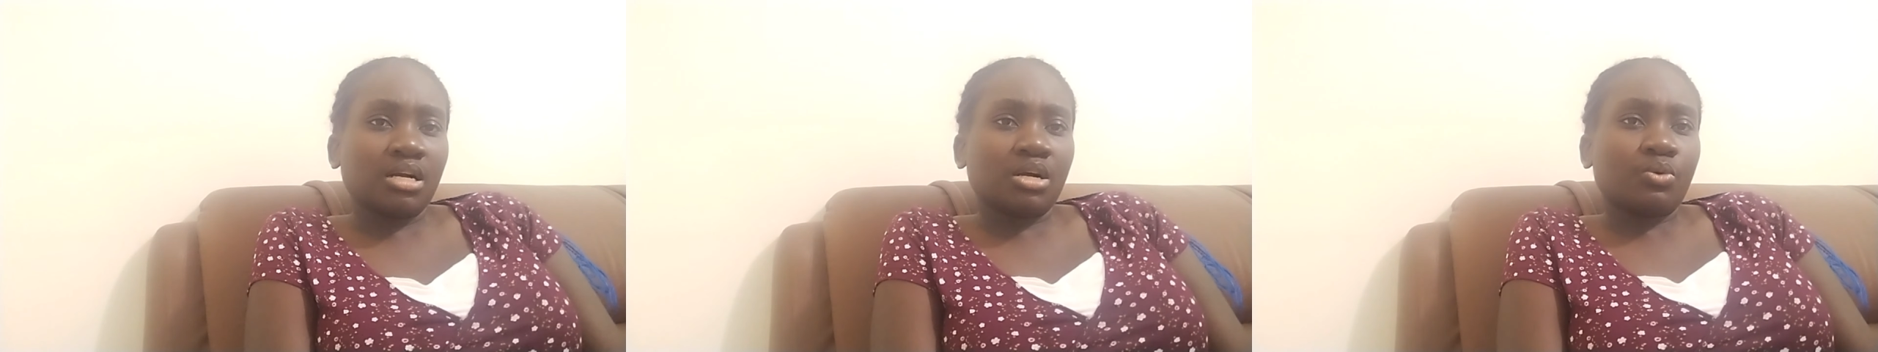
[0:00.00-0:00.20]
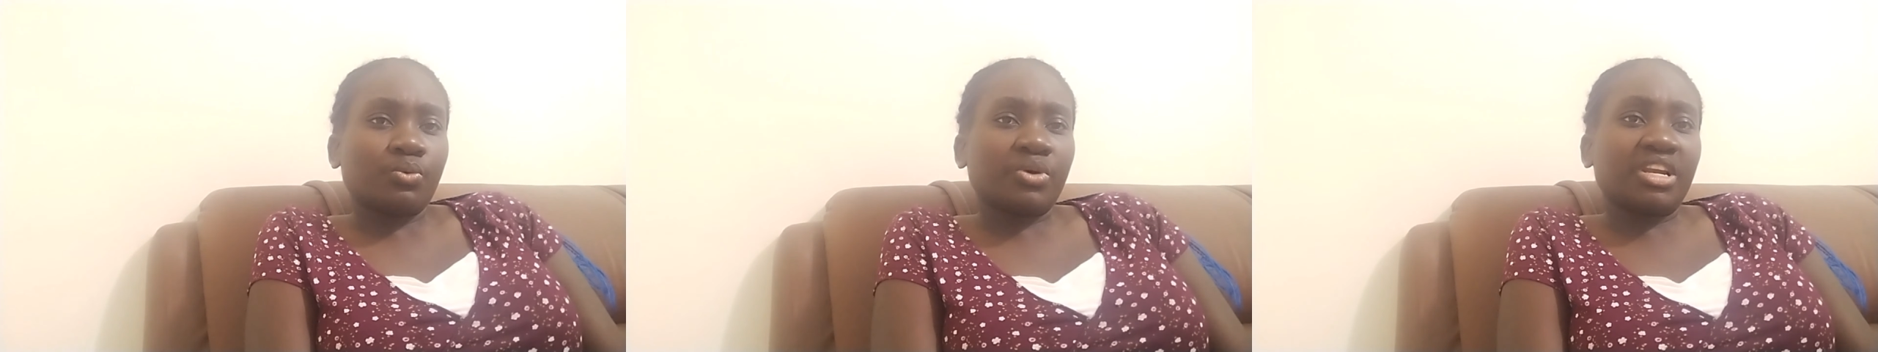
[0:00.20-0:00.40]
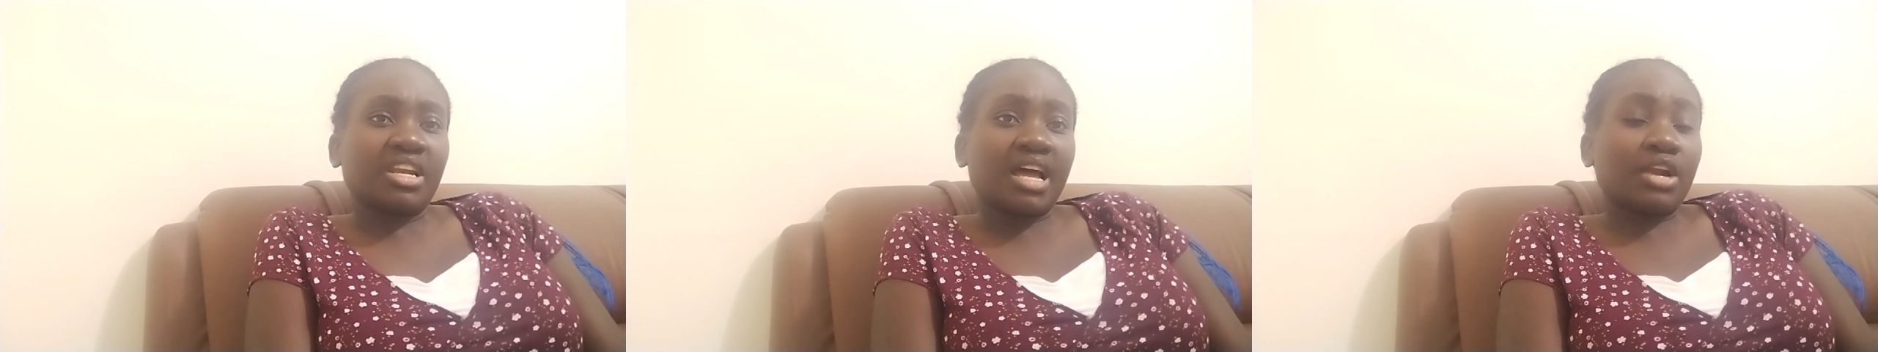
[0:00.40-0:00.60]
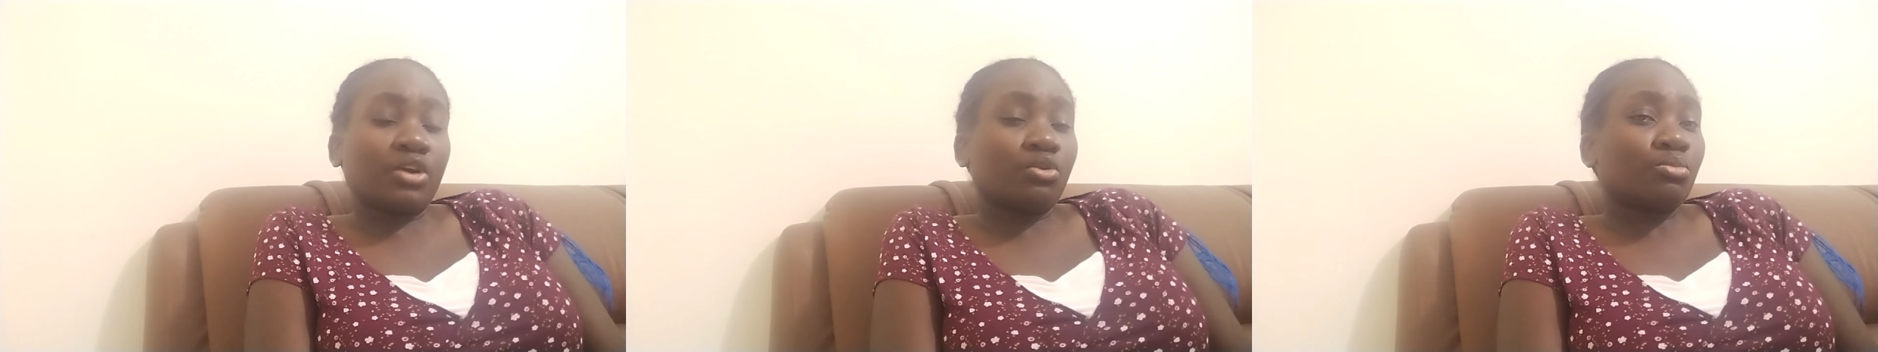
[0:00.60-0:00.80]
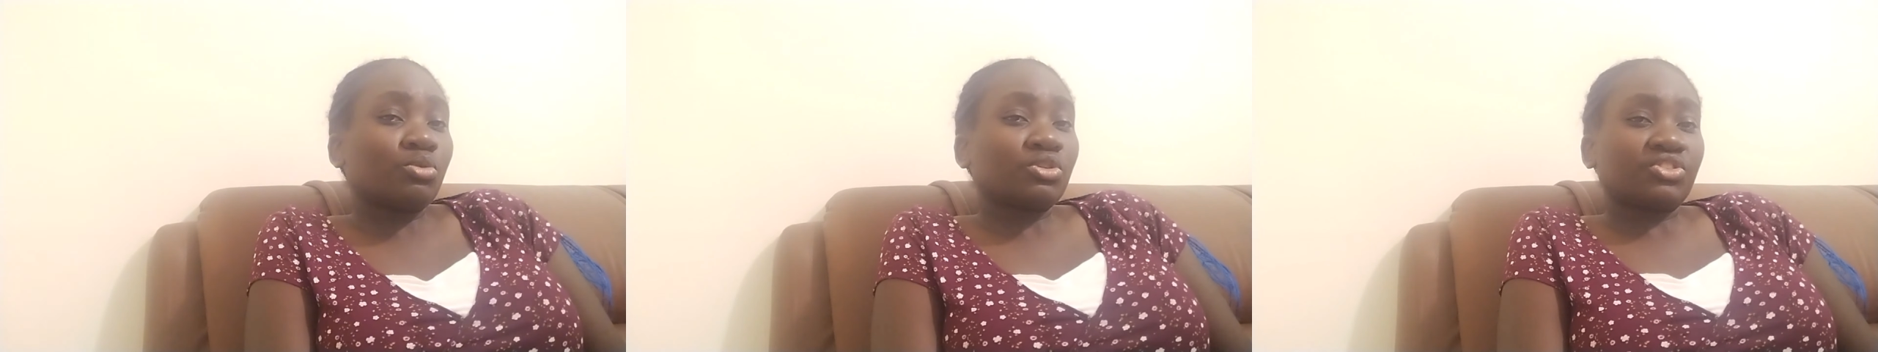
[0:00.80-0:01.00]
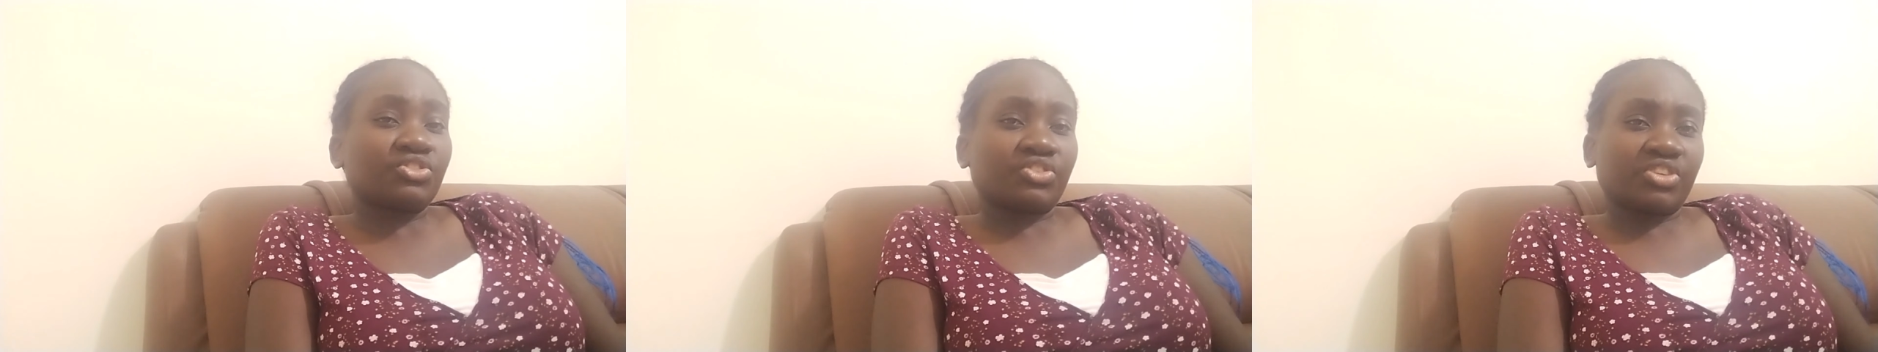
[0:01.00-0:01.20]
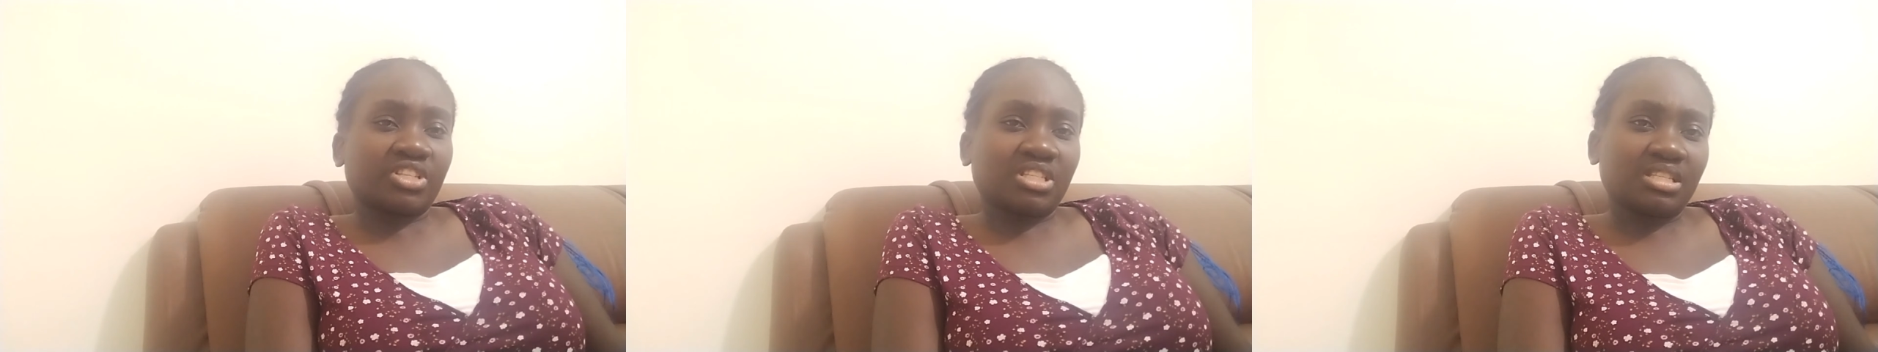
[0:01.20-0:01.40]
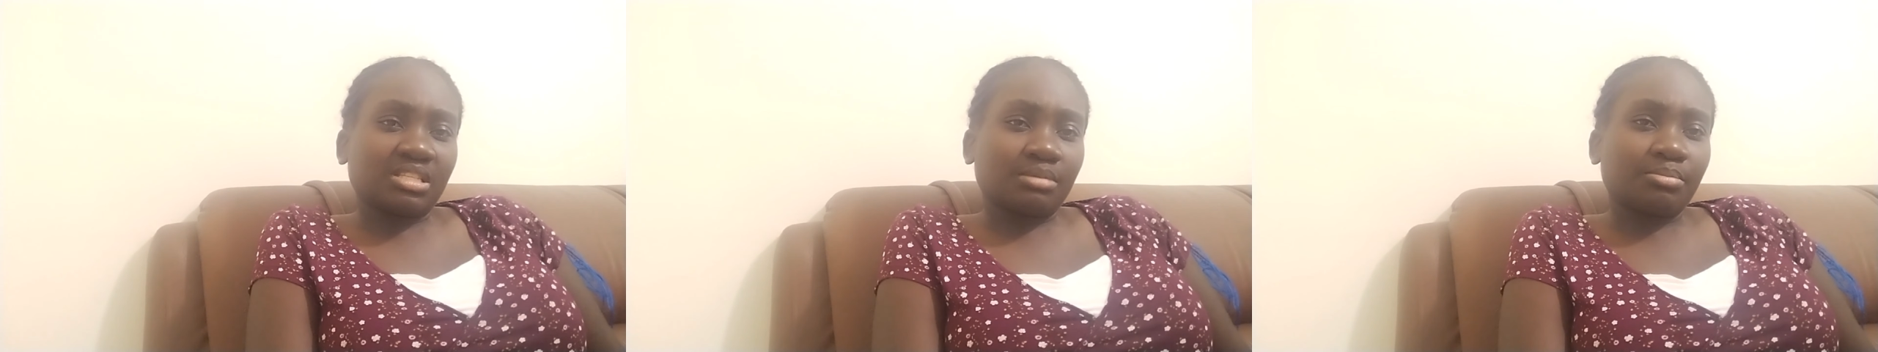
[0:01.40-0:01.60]
when a normal stress
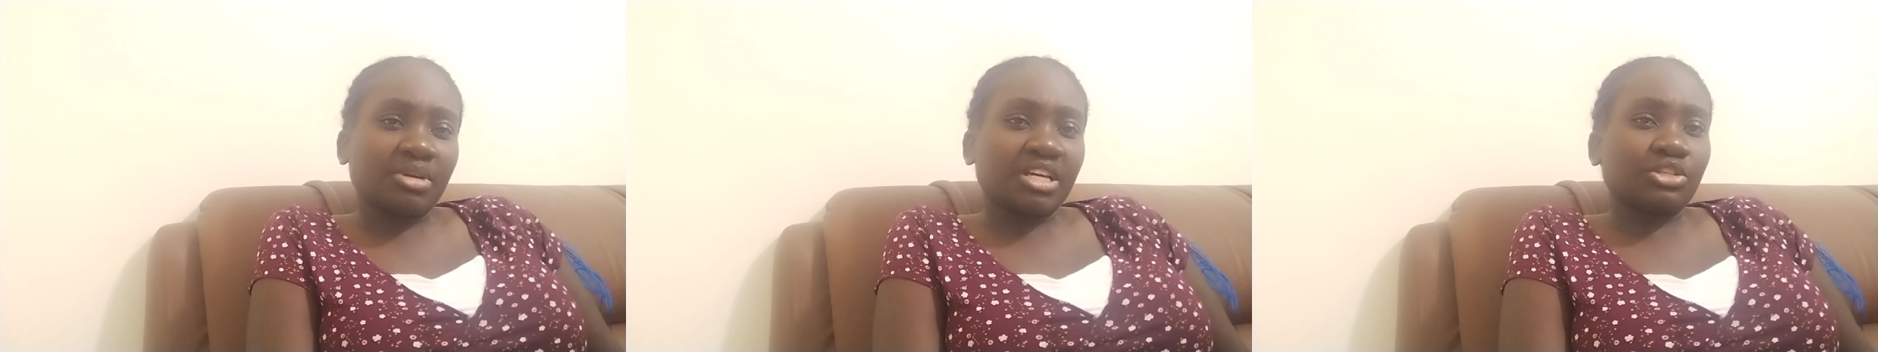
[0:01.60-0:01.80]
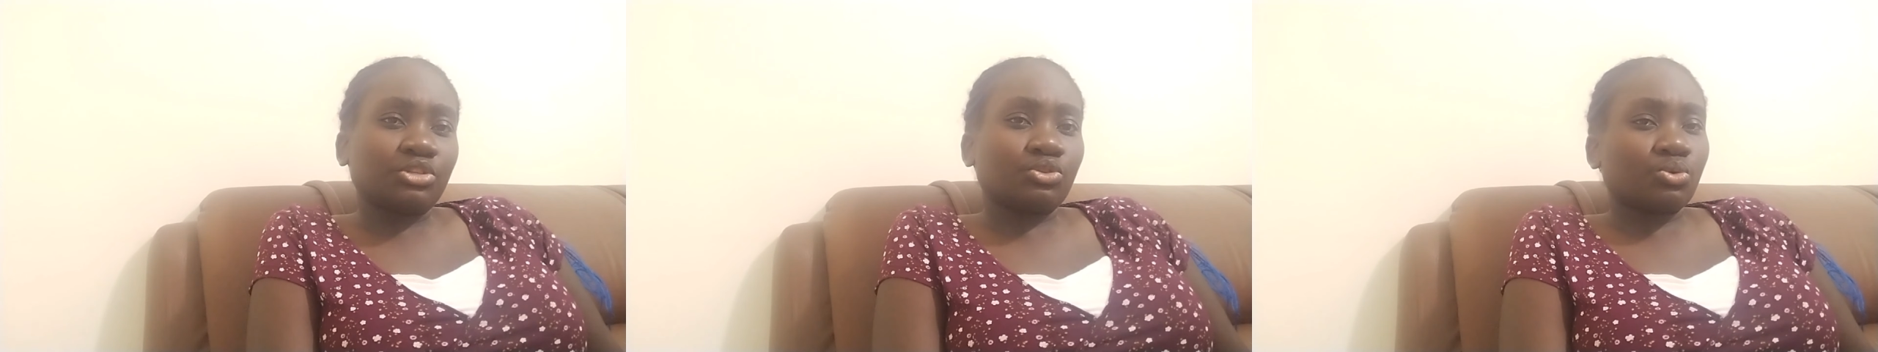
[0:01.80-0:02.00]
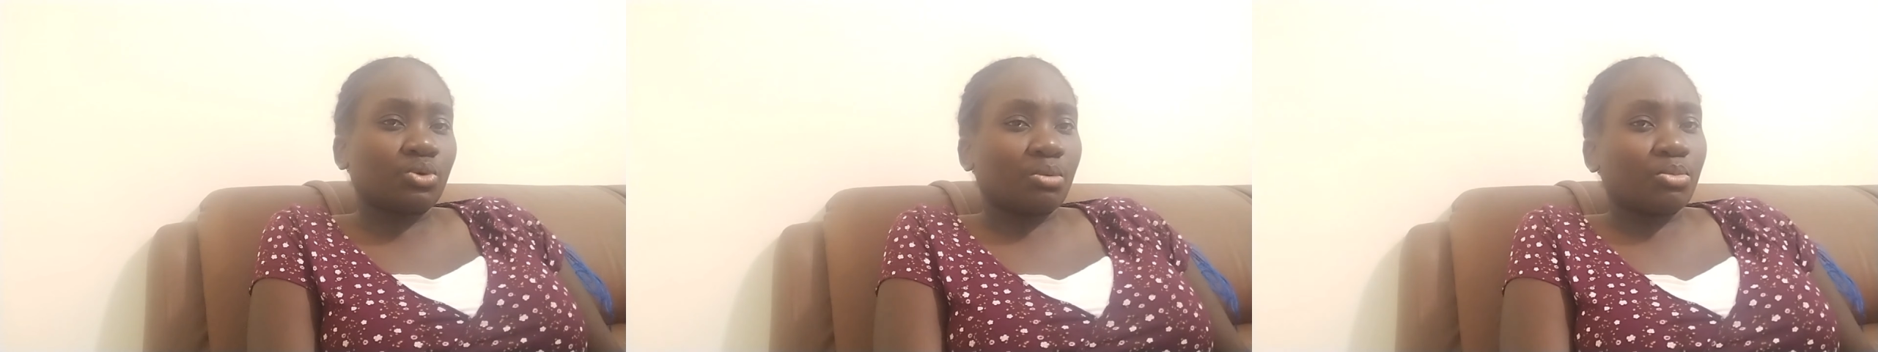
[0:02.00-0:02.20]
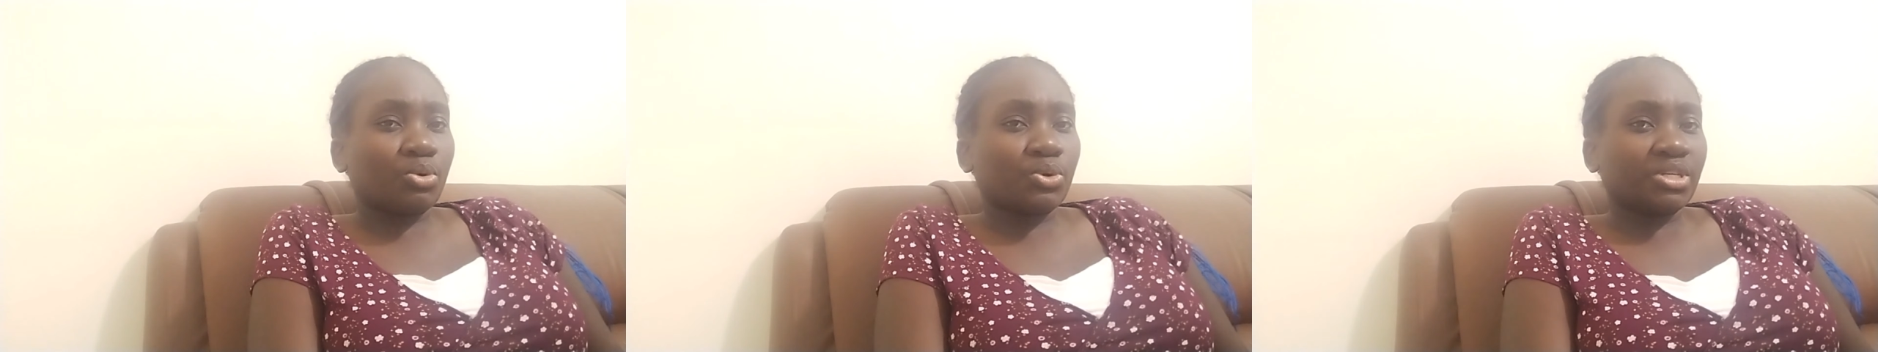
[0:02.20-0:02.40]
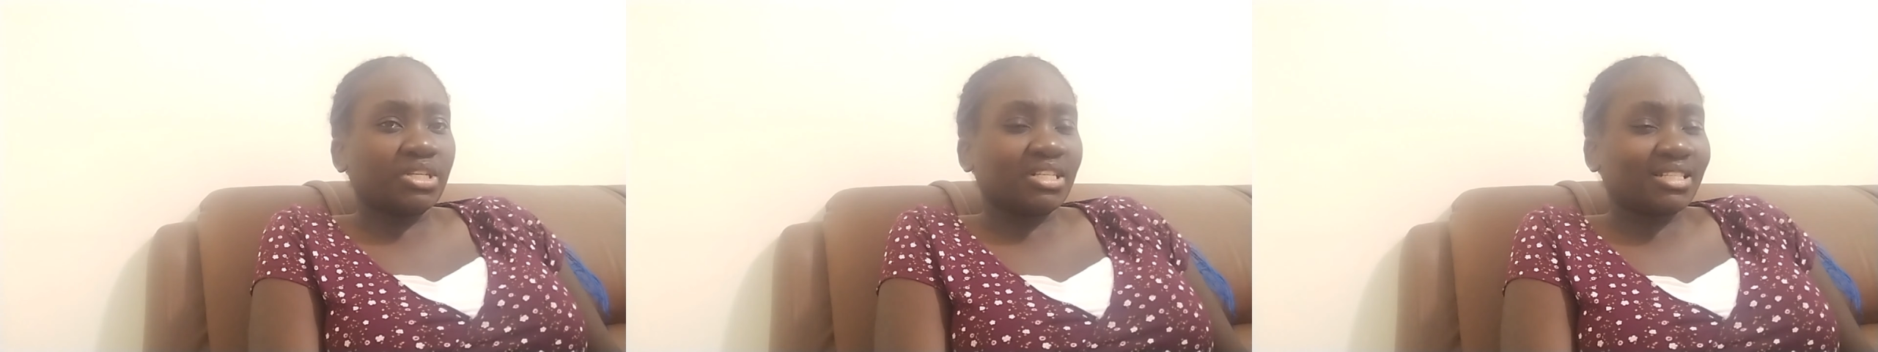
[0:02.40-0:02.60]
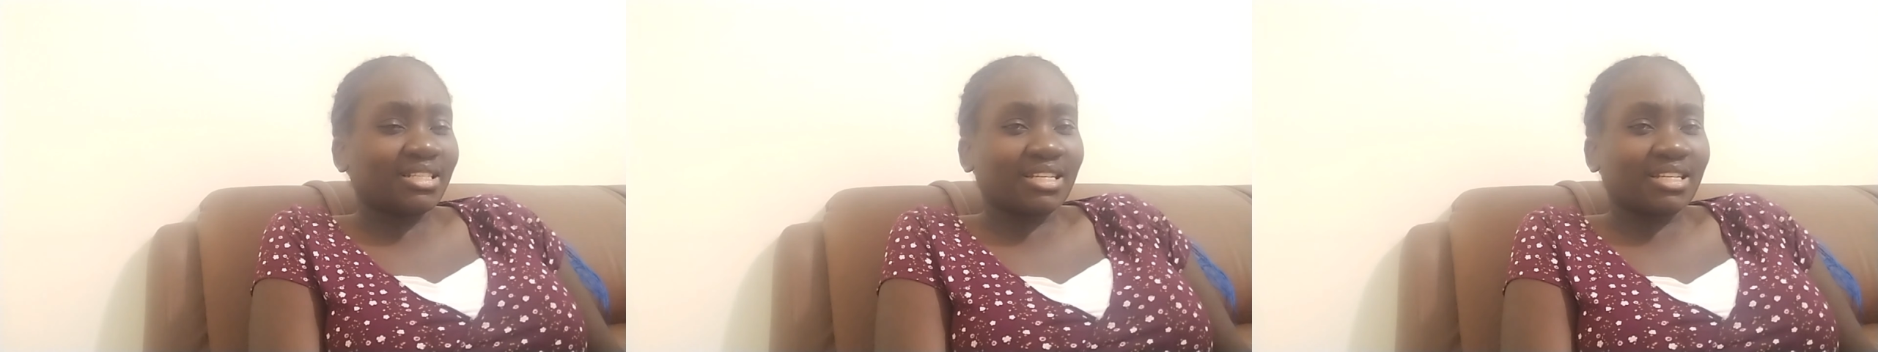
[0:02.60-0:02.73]
is applied to a bone